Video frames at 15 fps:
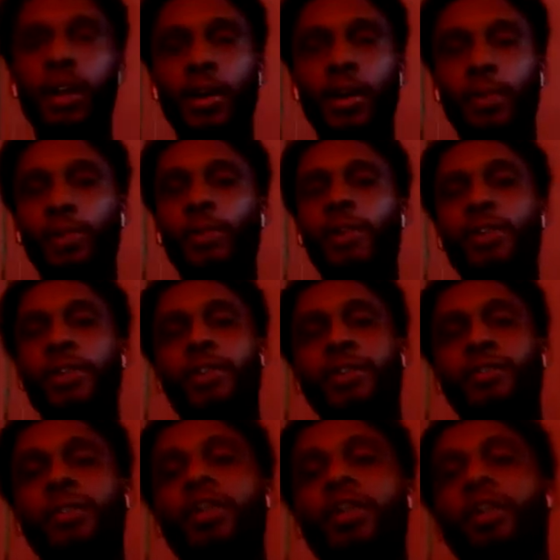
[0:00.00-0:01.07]
I put
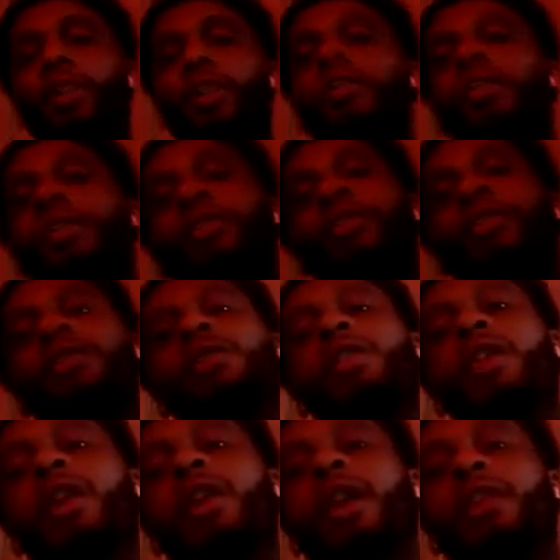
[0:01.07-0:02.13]
myself on earlier
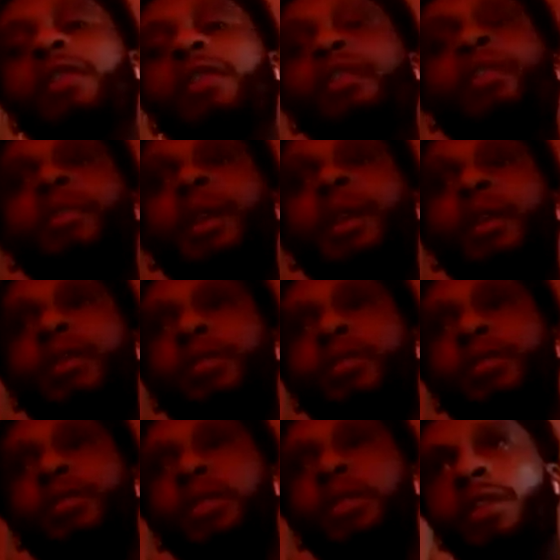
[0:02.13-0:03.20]
UGK. I didn't know about
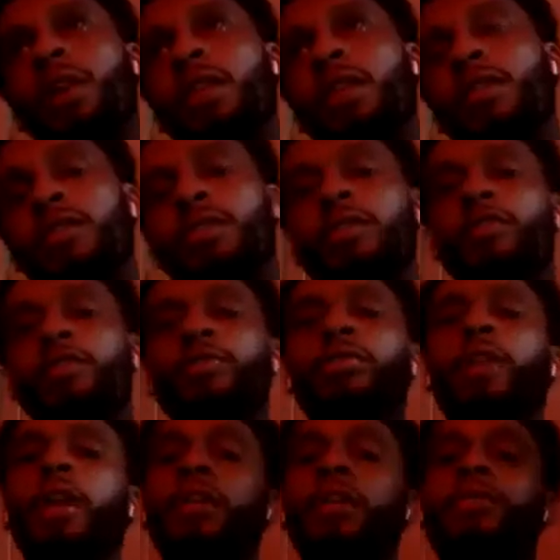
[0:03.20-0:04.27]
UGK until
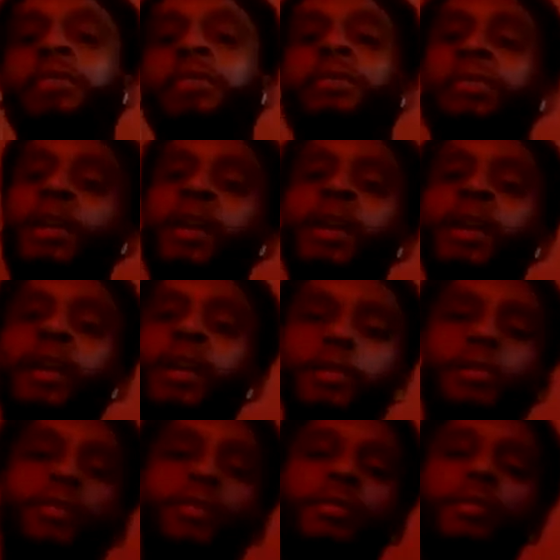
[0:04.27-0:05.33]
2000s.
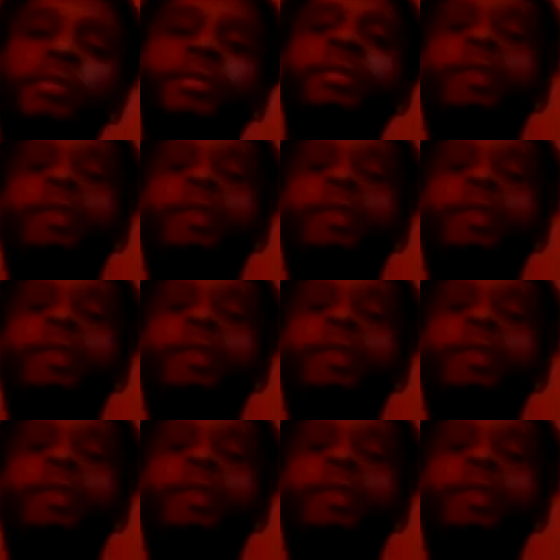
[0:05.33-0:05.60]
So